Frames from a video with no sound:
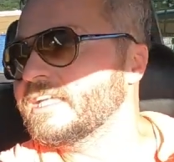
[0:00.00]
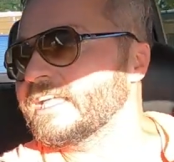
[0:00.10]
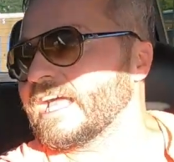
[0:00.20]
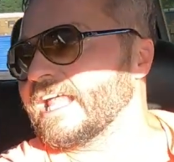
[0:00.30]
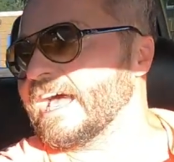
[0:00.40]

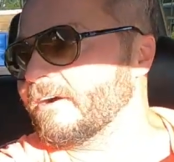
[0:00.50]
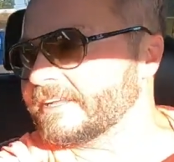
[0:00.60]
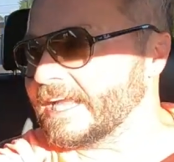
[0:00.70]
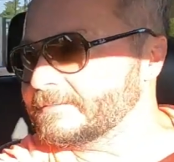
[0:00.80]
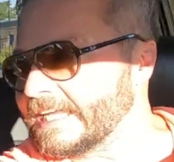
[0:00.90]
he got out and
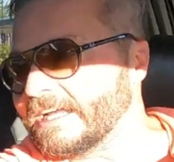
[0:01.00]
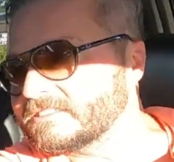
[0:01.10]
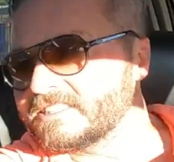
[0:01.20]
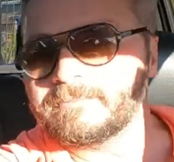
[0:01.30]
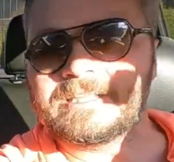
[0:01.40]
came
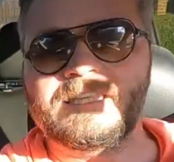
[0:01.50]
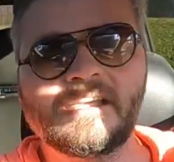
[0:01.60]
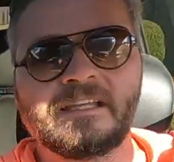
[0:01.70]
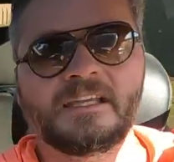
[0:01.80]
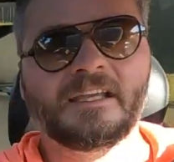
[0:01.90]
down to me.
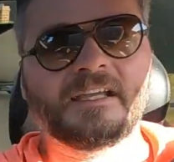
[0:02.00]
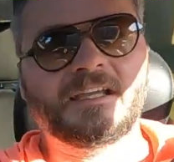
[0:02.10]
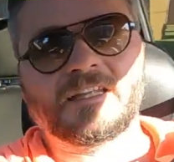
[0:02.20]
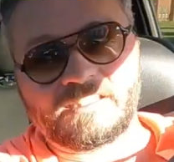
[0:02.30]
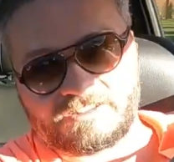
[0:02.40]

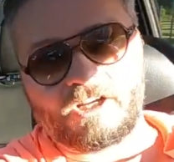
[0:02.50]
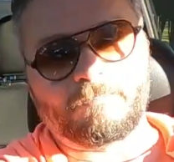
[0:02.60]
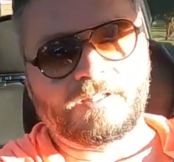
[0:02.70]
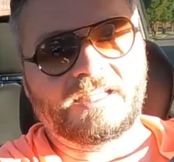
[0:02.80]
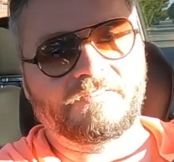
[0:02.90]
And and I
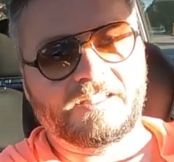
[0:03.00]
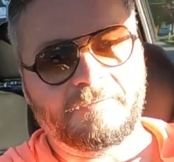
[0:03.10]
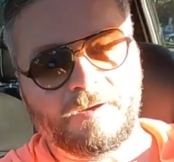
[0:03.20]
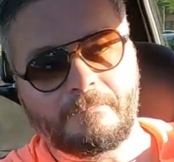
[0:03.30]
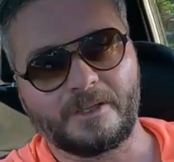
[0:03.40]
started believing that he
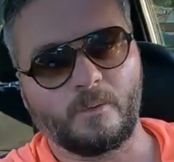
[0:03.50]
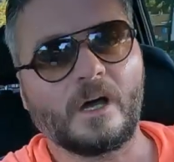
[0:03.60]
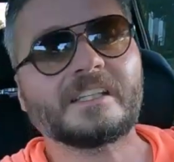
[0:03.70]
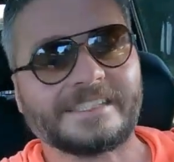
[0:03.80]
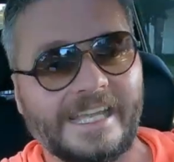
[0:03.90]
probably
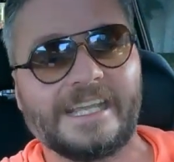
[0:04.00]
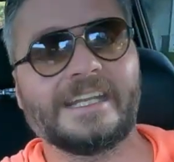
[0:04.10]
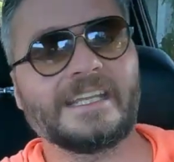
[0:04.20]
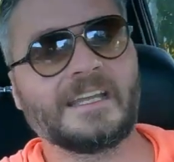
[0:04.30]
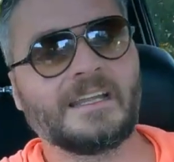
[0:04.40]
was
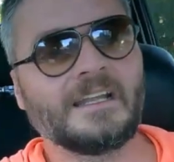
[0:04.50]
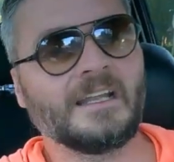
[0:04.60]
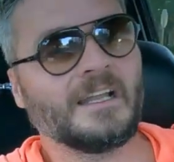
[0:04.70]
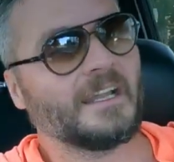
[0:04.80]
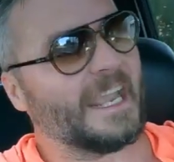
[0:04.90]
80,
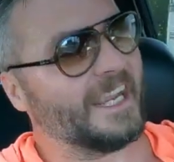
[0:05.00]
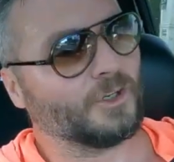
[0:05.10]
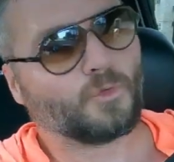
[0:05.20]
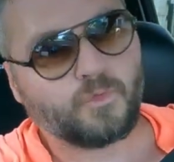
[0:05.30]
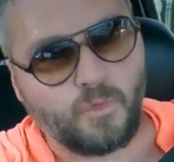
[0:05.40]
in
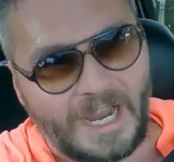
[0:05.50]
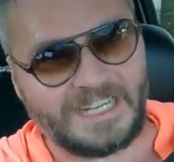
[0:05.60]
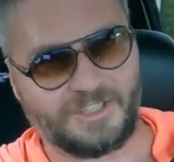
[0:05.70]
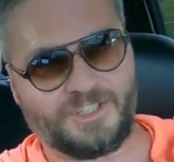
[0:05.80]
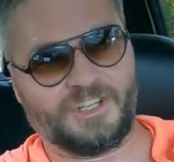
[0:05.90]

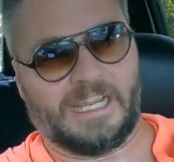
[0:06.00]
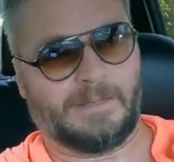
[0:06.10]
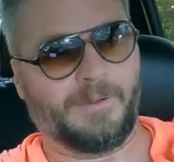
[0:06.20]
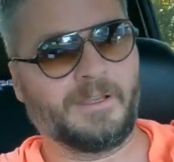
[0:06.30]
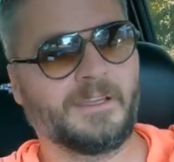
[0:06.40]
great
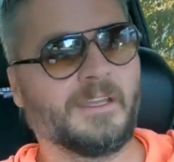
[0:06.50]
shape,